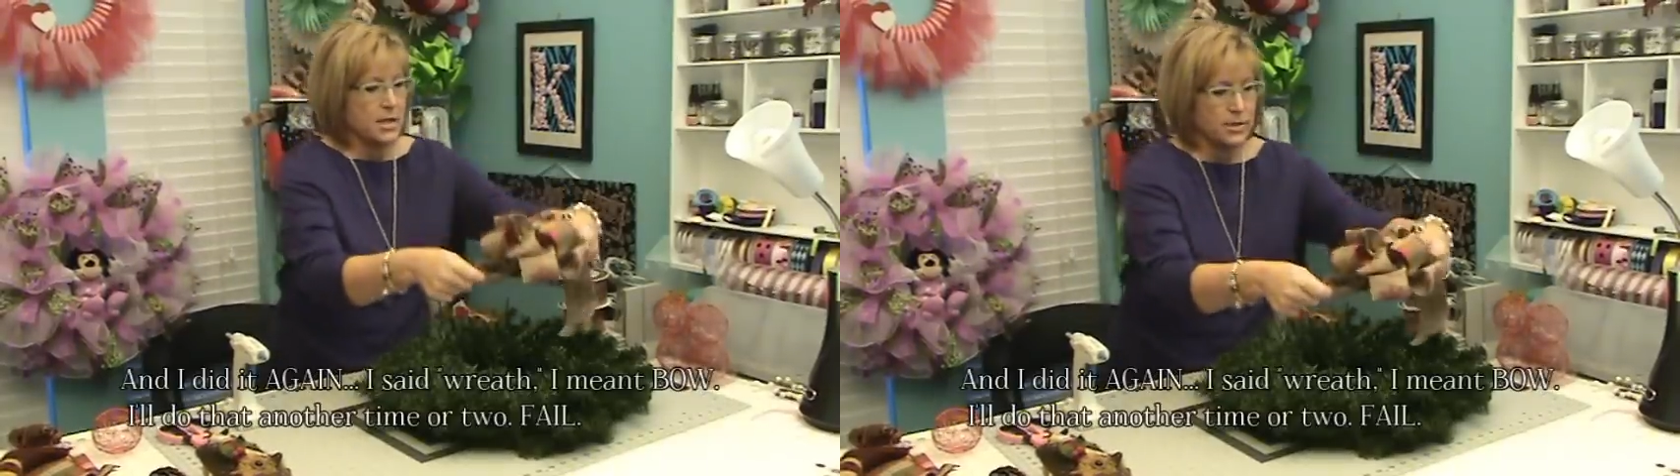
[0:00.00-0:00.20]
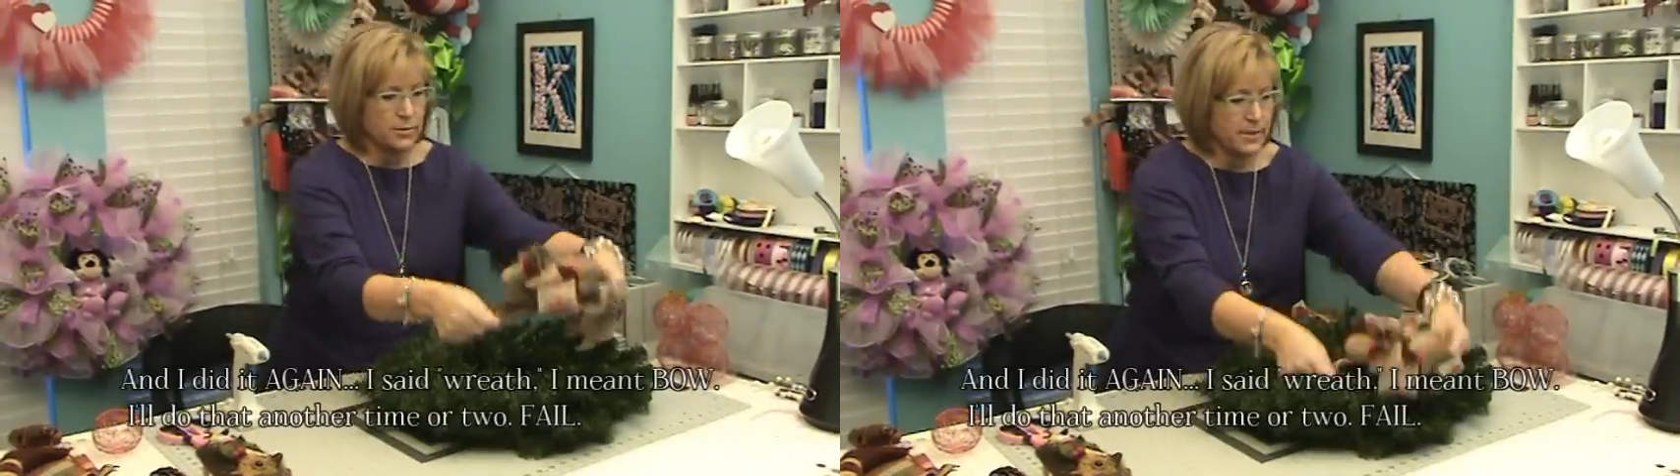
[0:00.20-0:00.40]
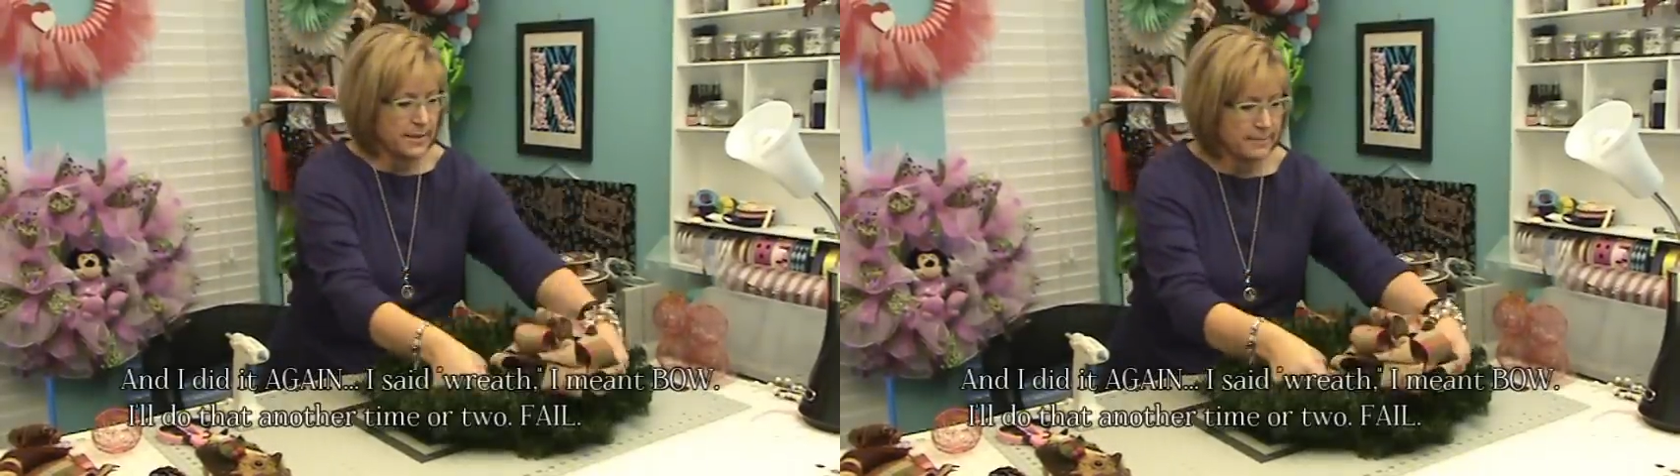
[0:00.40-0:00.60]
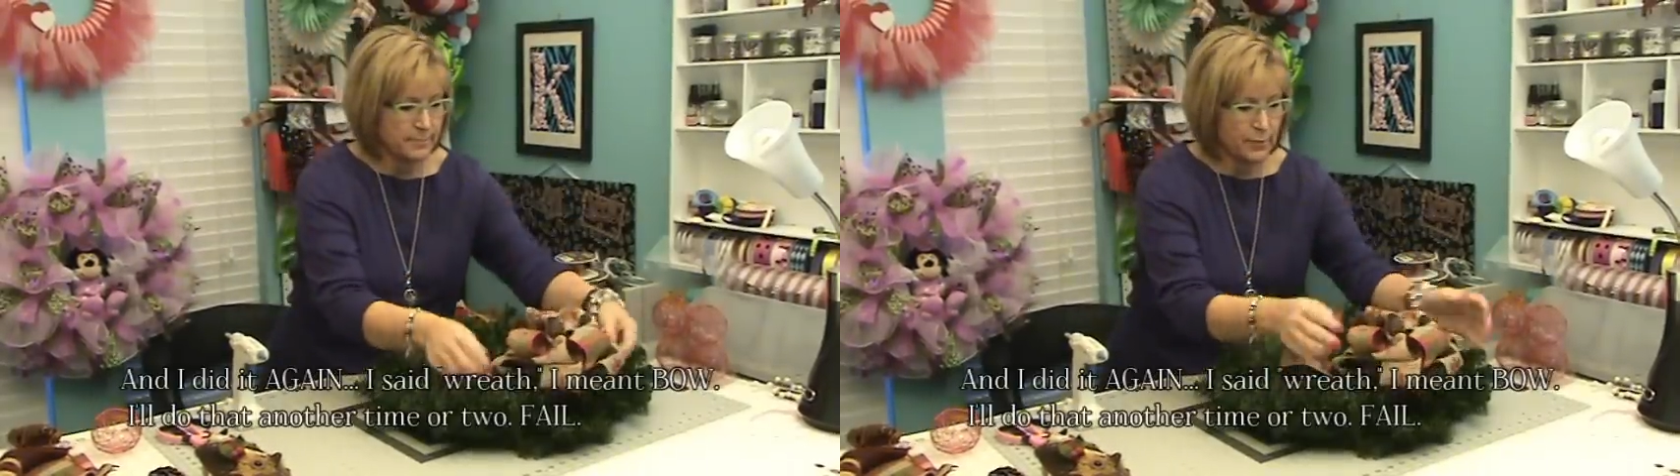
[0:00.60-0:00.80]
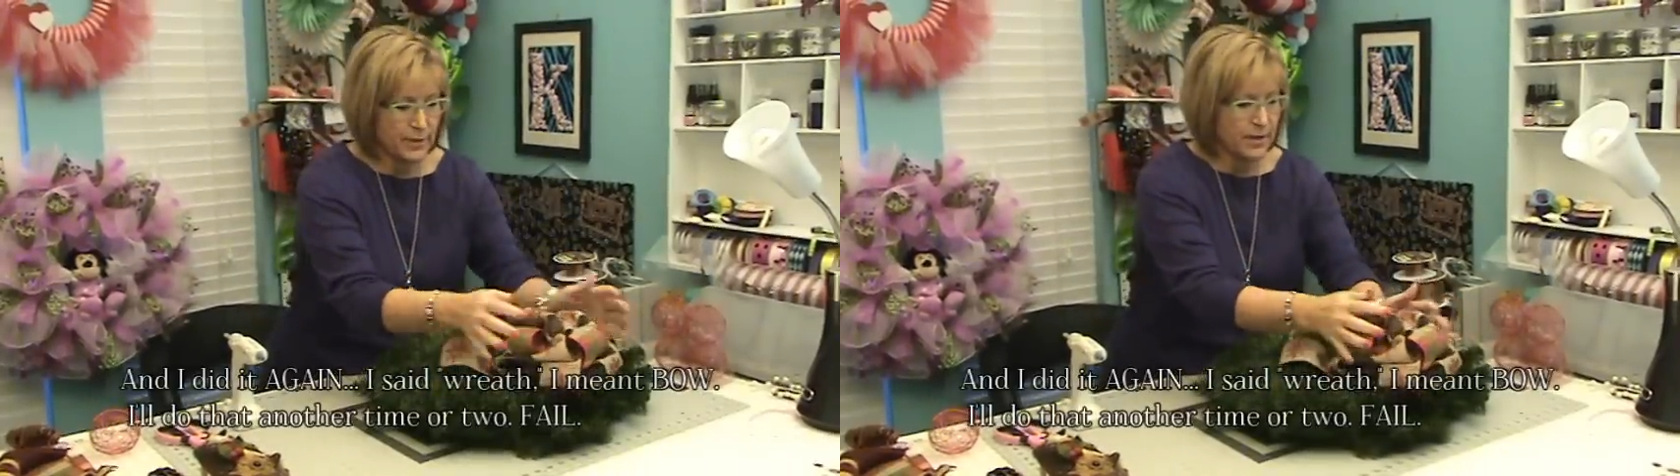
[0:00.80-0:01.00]
You
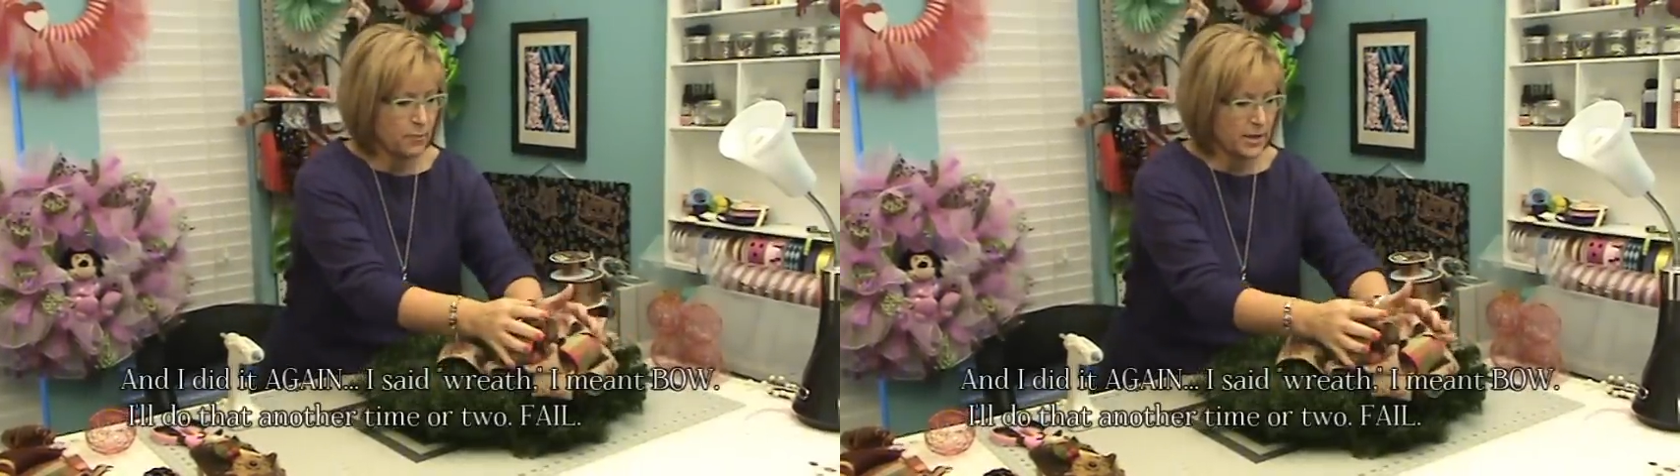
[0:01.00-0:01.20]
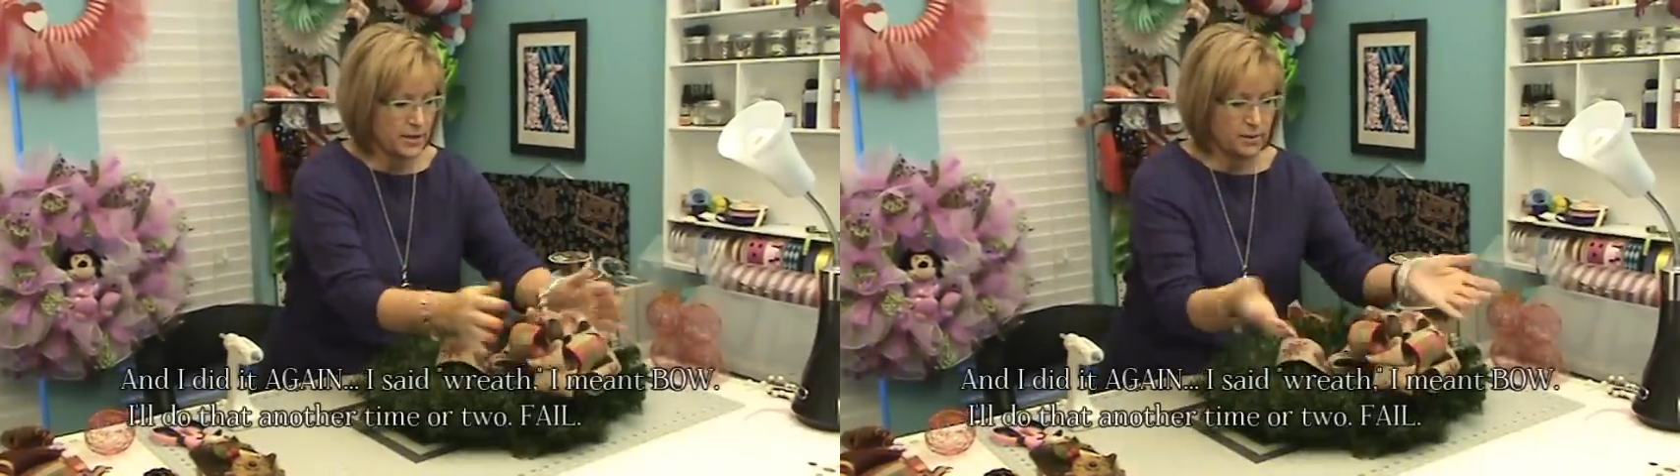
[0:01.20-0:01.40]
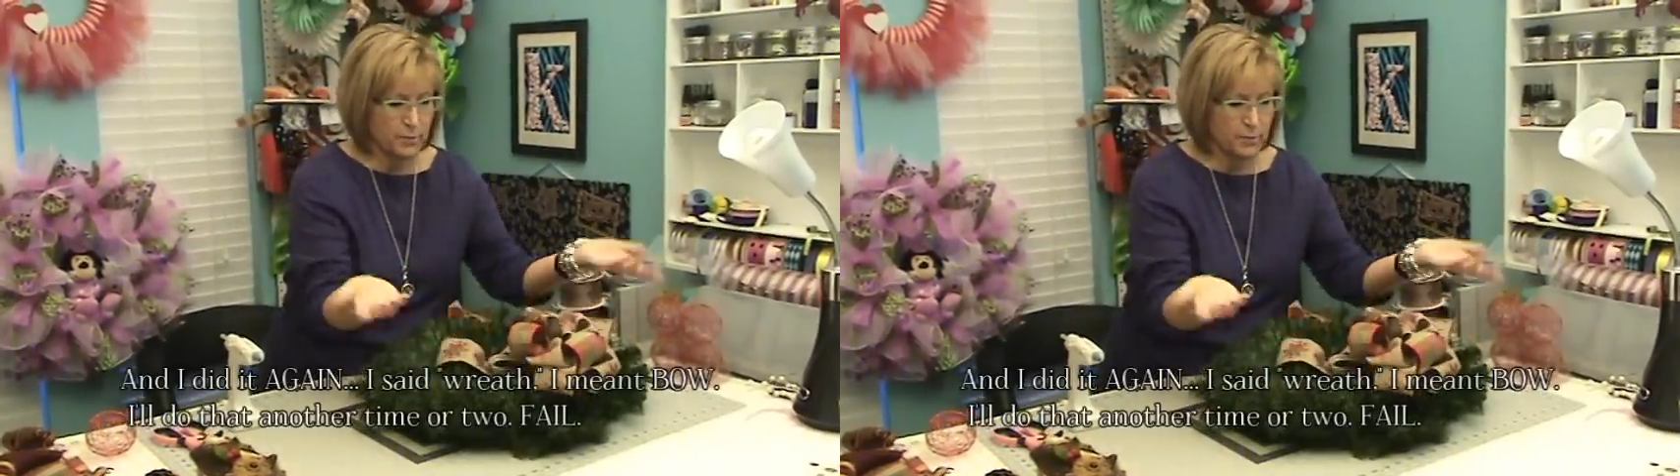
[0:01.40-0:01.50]
can put it at what you